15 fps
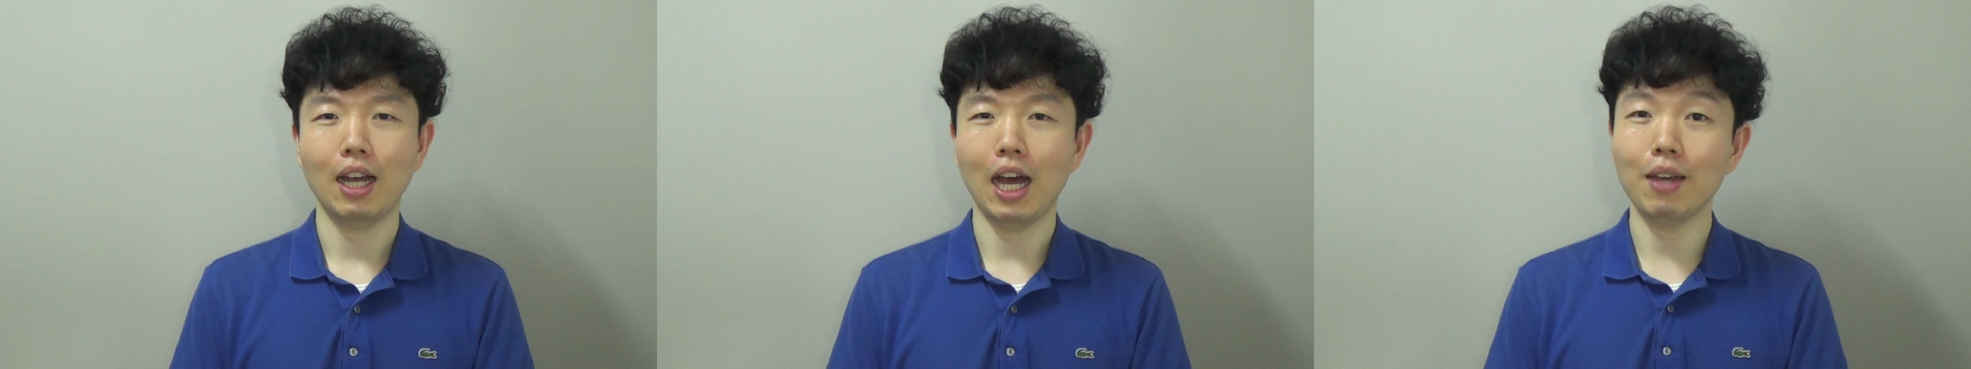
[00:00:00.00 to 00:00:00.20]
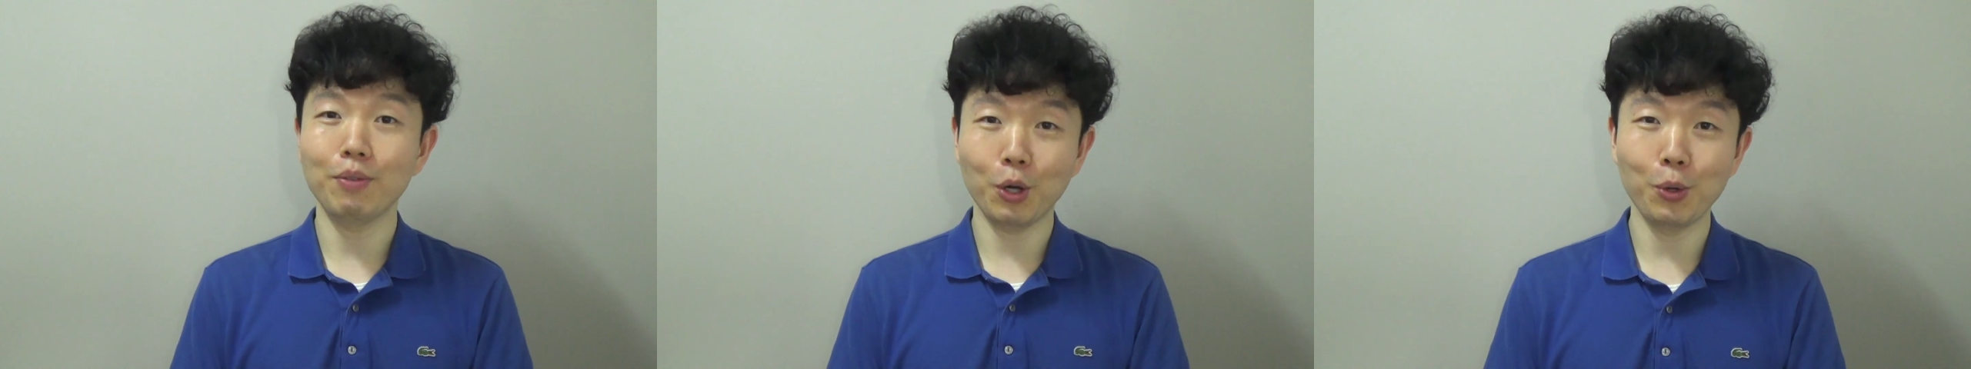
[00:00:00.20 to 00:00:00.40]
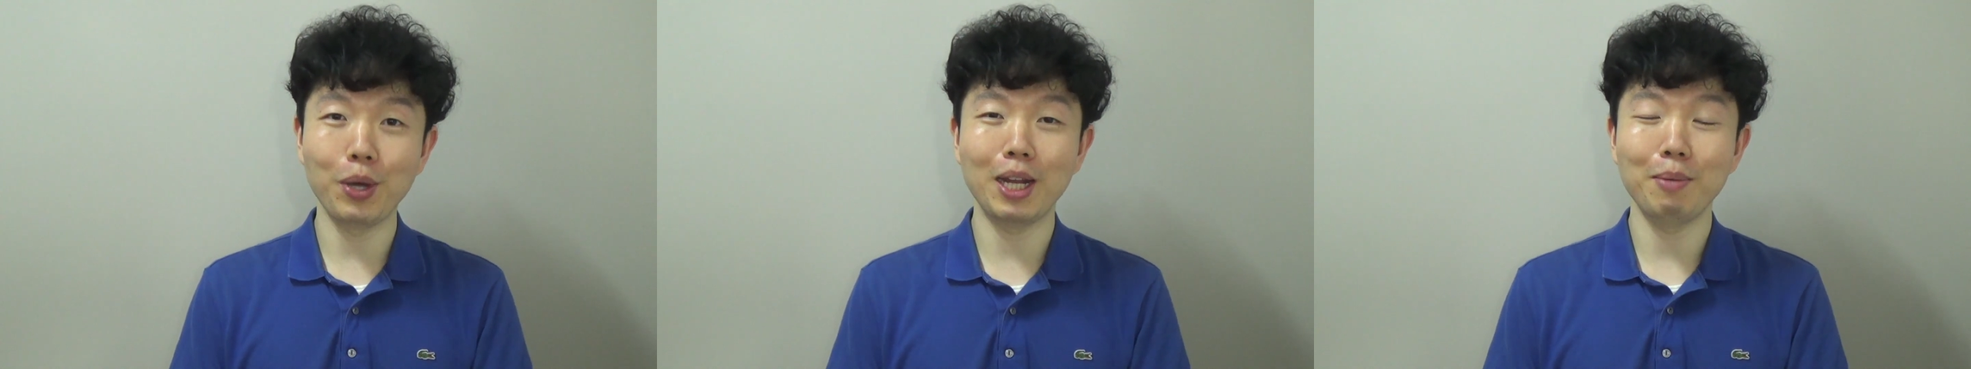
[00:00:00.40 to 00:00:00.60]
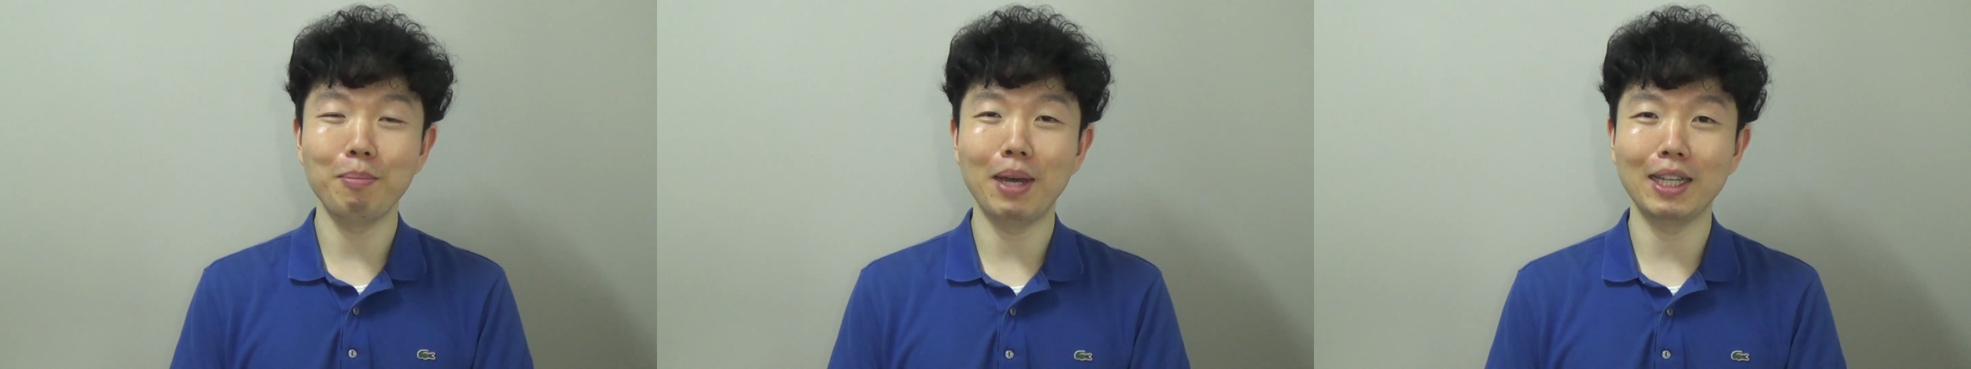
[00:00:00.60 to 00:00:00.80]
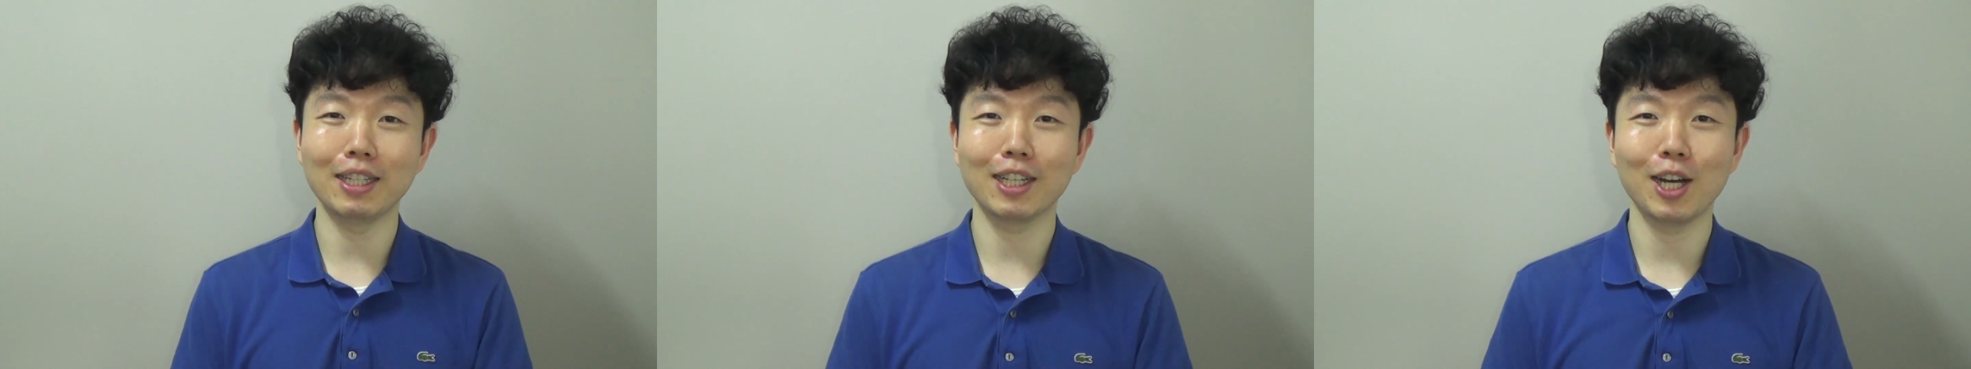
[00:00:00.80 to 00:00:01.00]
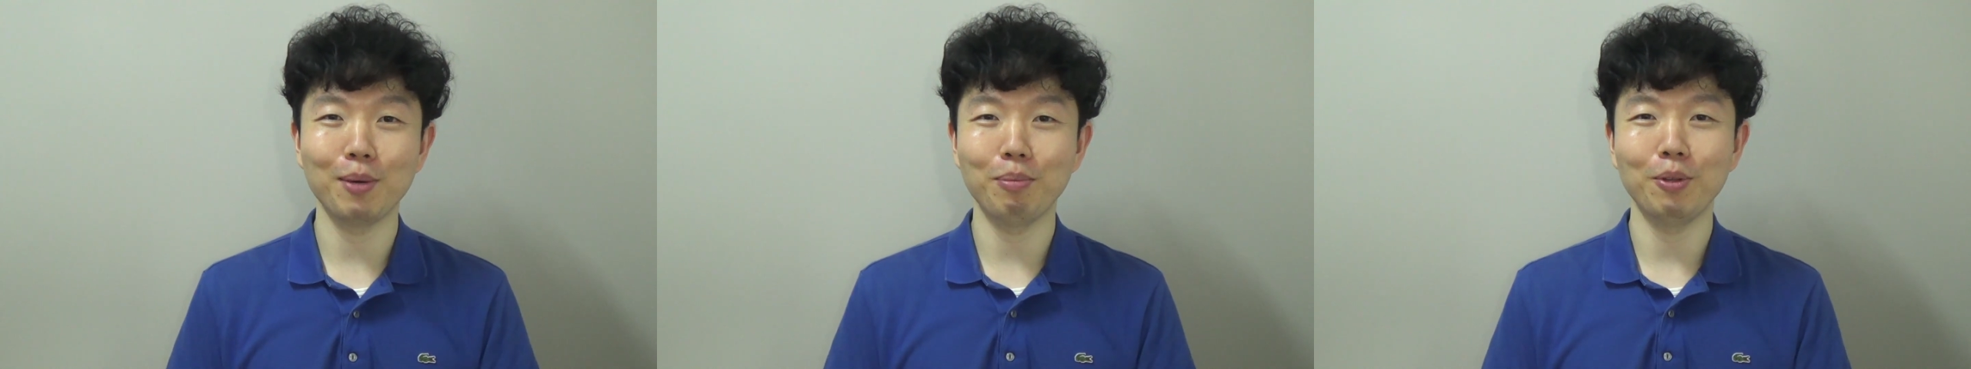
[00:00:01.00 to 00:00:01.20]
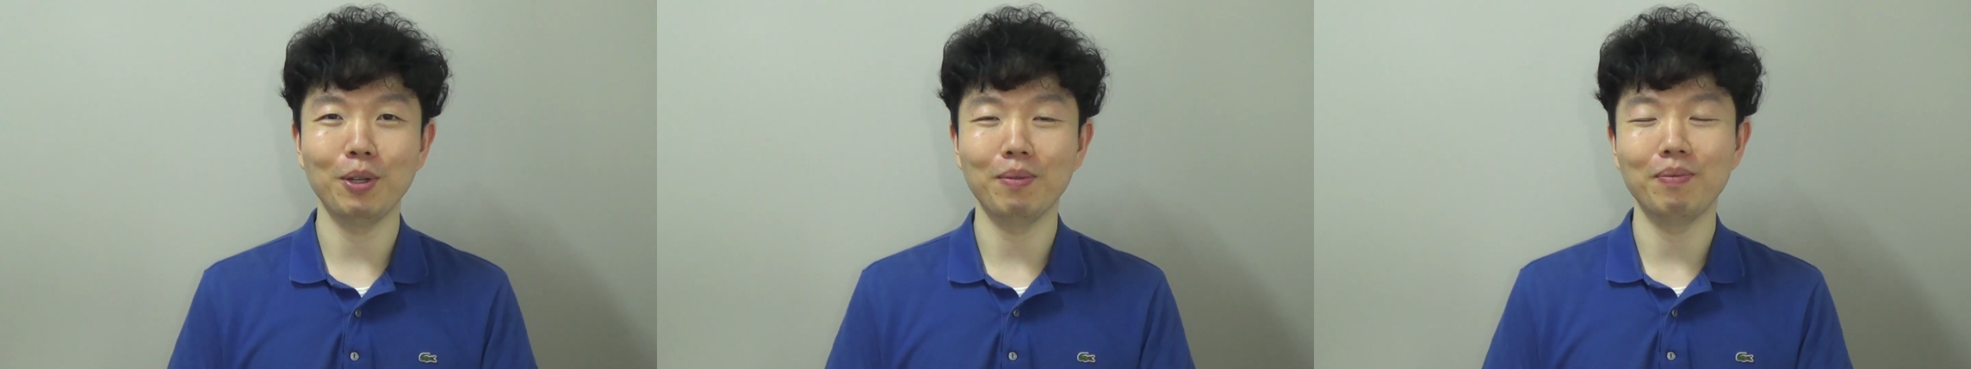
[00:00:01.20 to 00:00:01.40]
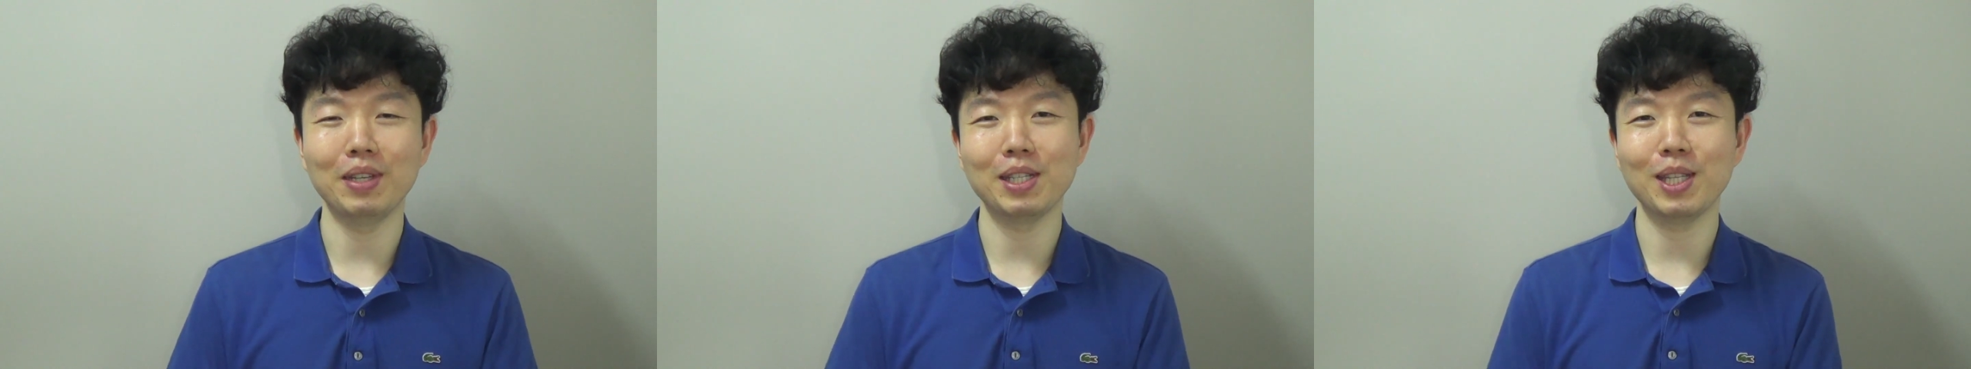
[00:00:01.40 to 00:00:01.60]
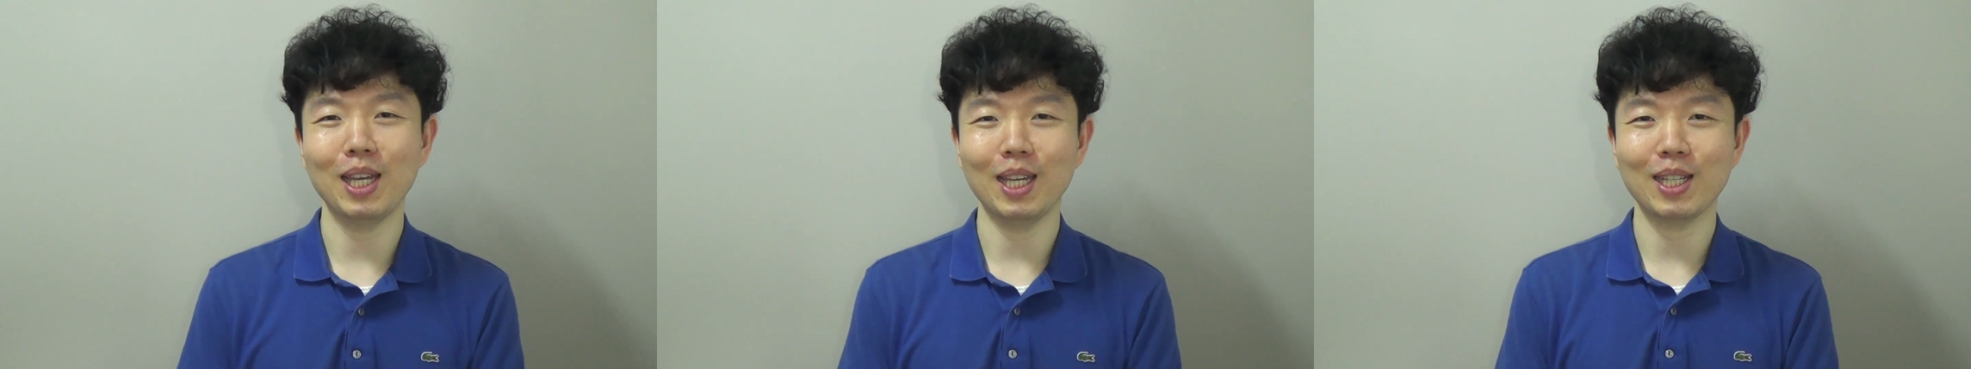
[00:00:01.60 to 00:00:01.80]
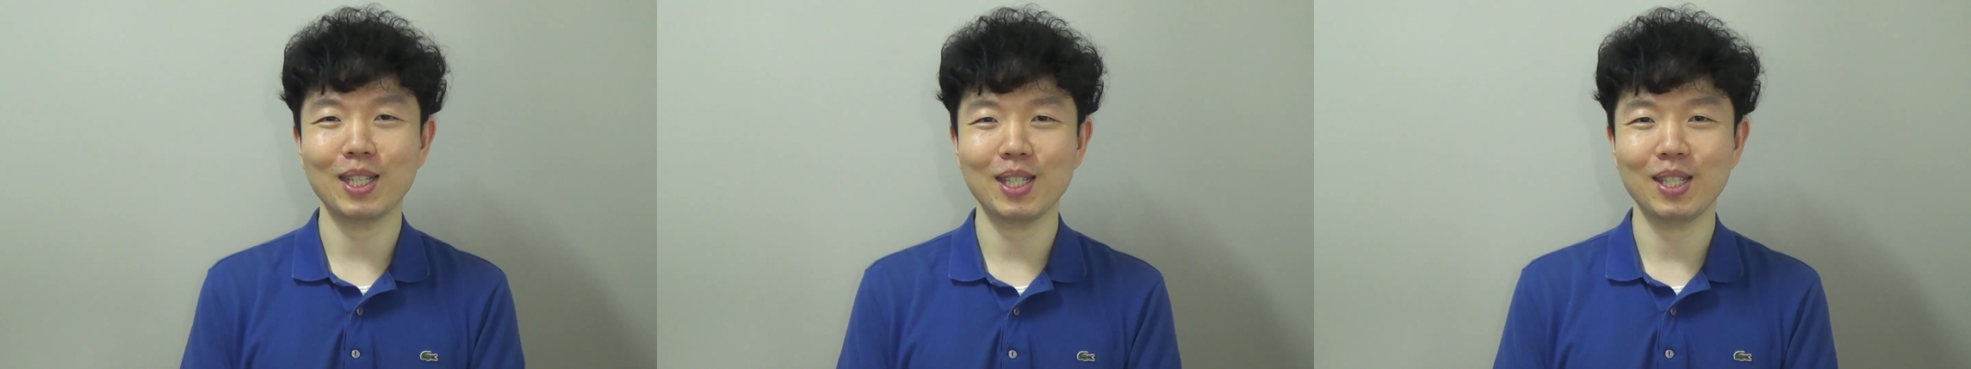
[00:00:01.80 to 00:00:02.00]
I've already made a couple of
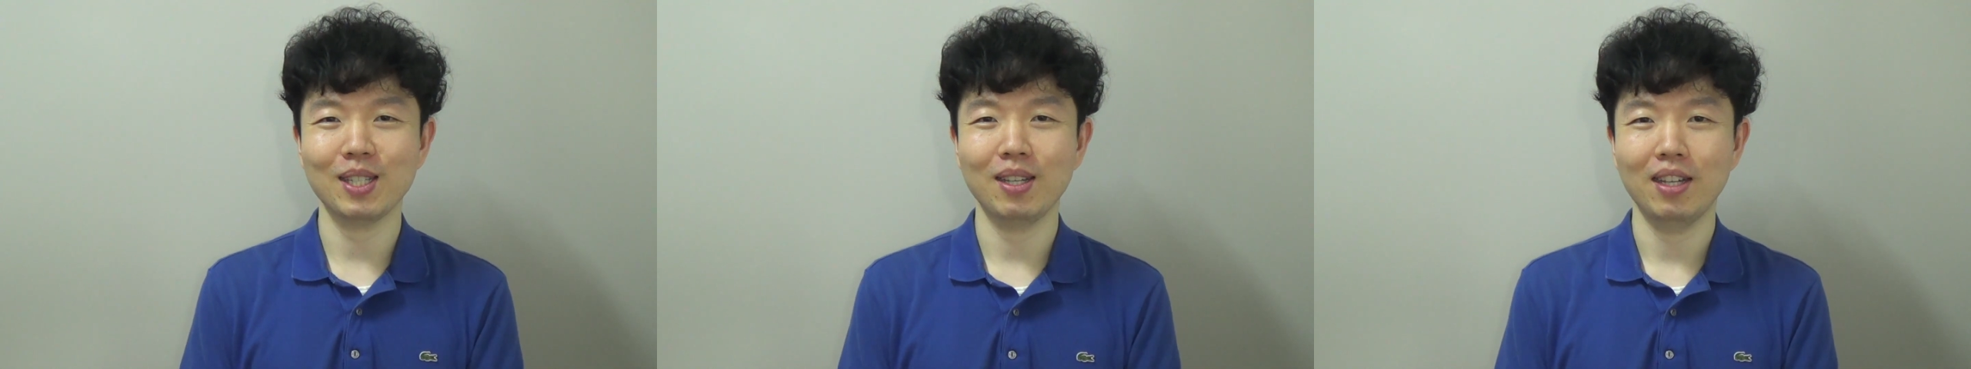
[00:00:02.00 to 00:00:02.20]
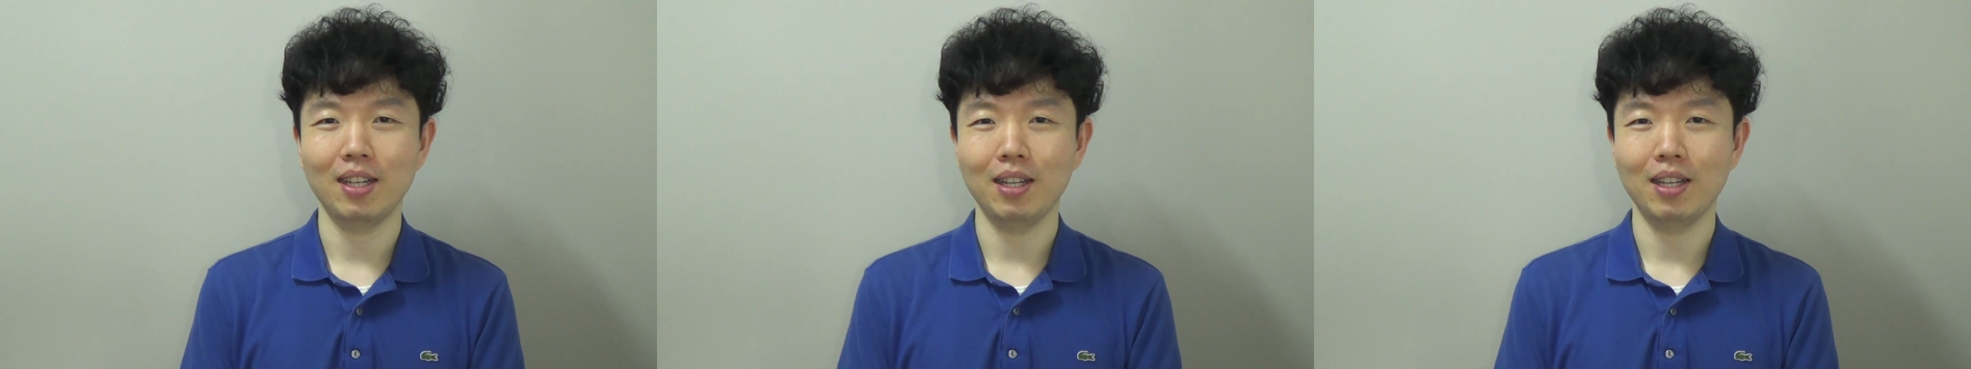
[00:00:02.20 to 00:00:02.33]
mistakes,